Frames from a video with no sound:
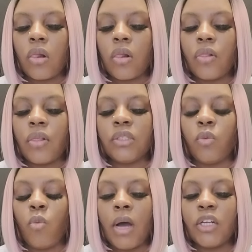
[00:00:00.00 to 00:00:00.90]
That's the
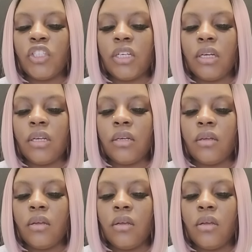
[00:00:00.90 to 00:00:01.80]
Watching.
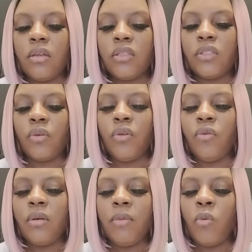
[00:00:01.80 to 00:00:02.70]
So you
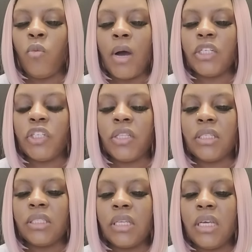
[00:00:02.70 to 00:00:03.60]
could be watching
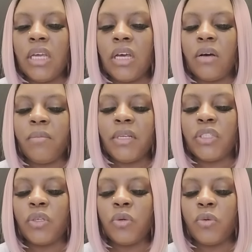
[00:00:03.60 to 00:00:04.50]
this King of
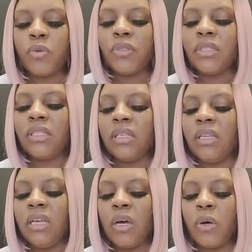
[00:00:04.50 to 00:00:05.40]
Pentacles,
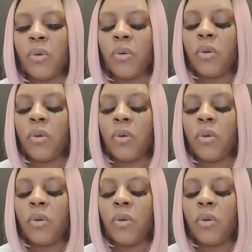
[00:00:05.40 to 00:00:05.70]
Leo.